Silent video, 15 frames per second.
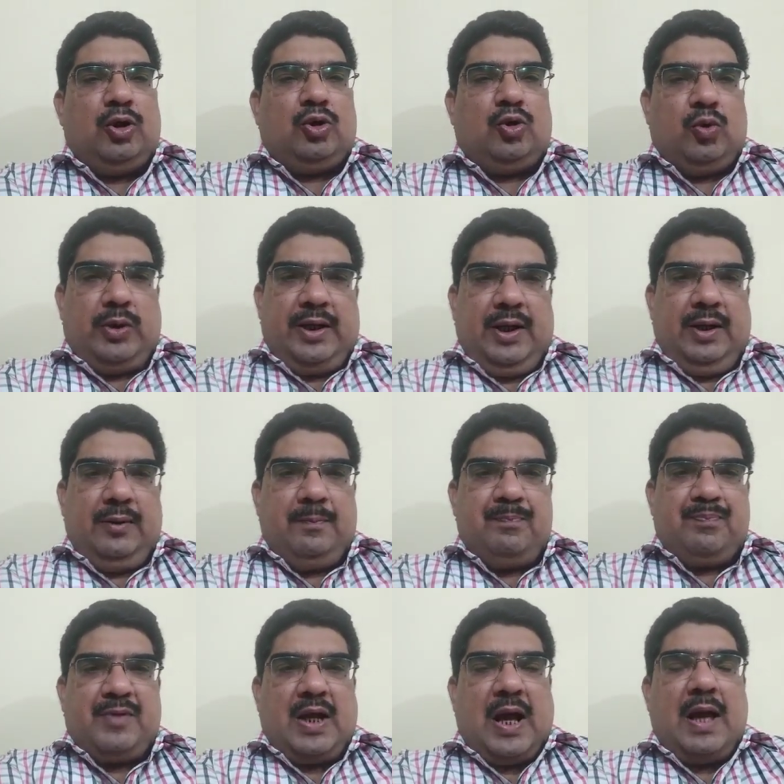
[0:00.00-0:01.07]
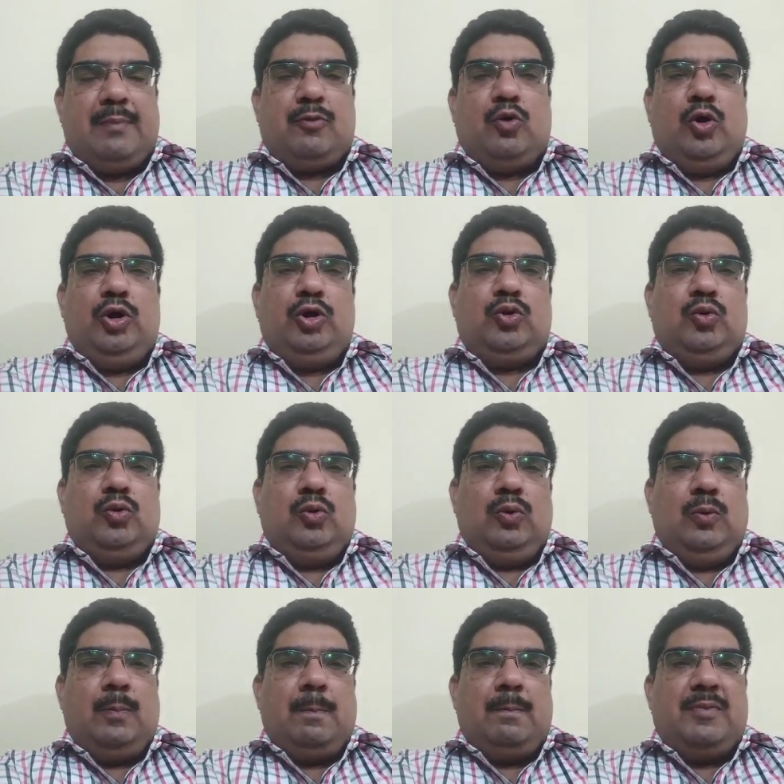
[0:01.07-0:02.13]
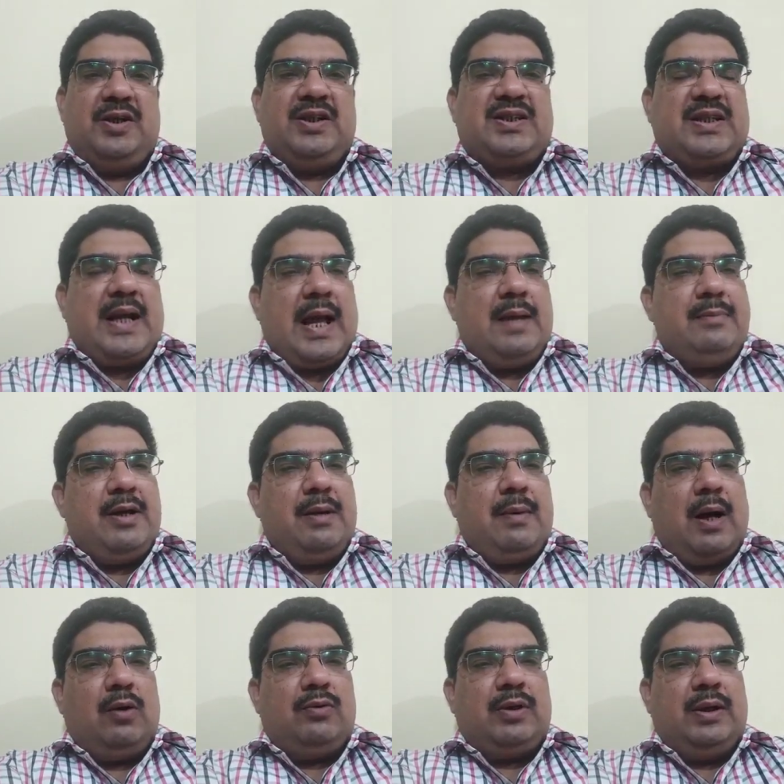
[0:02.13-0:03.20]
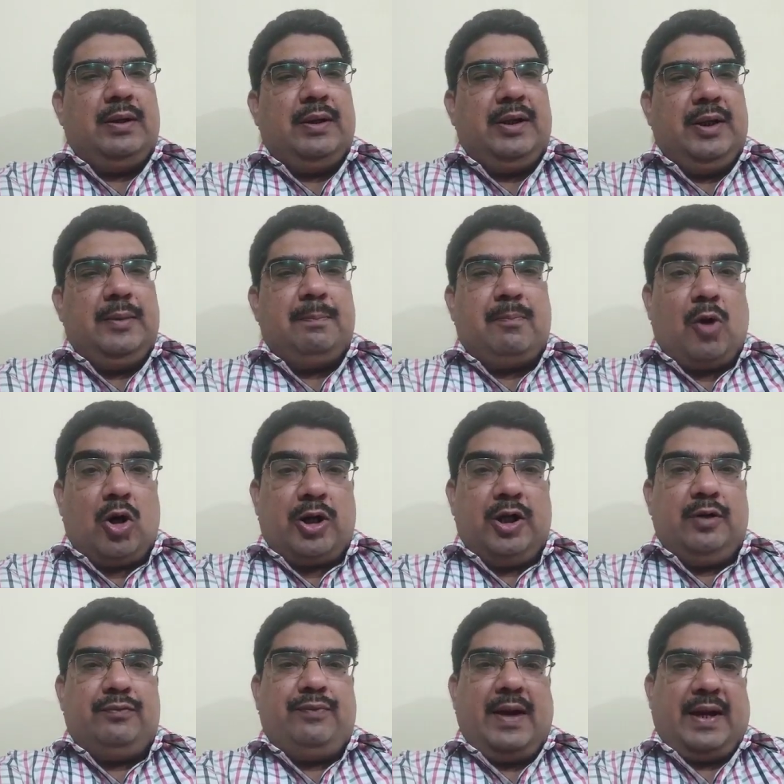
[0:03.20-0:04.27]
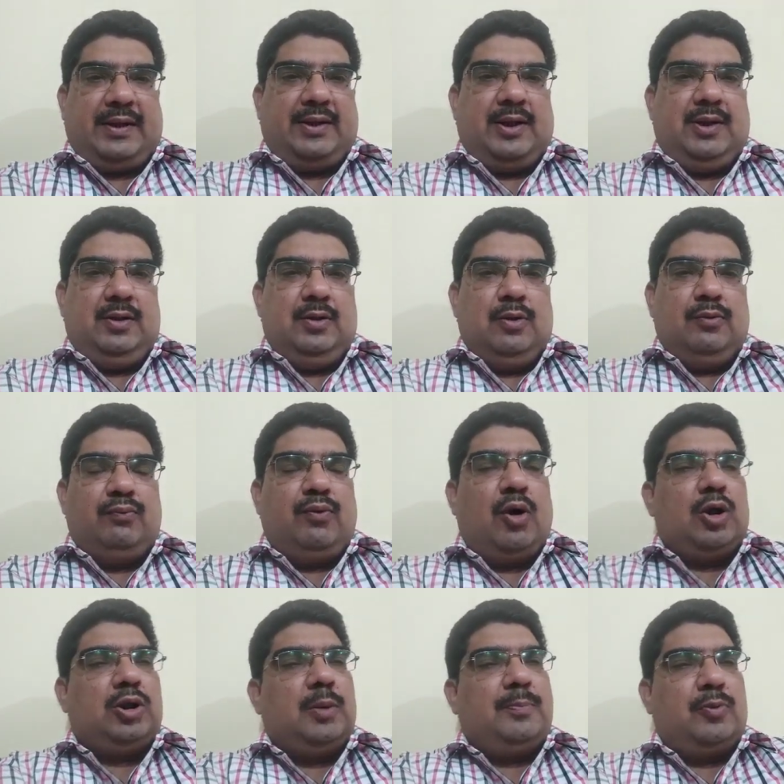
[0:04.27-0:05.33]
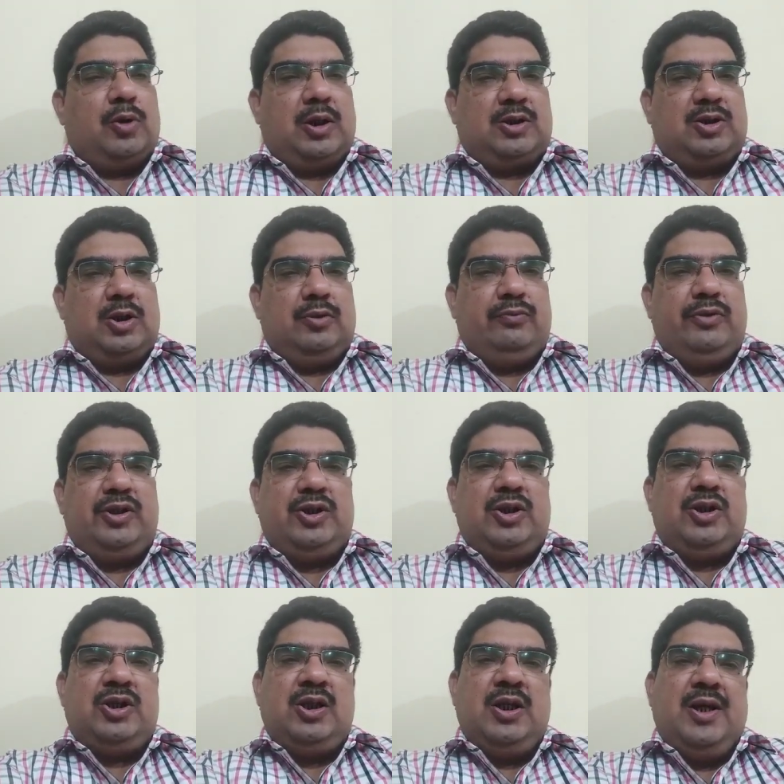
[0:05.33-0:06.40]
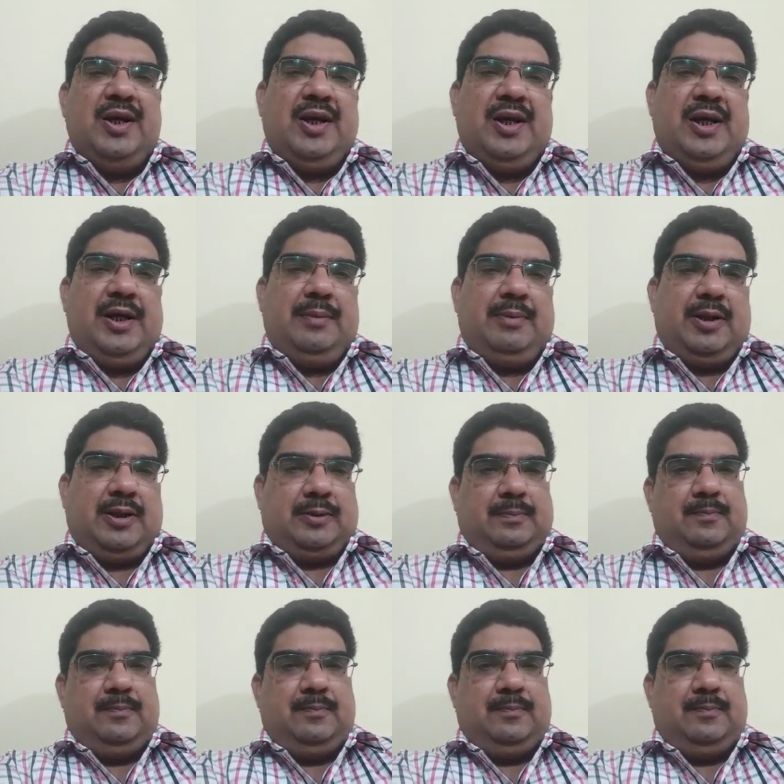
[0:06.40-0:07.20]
Today, I am going to describe about an important factor for the production, which is labor.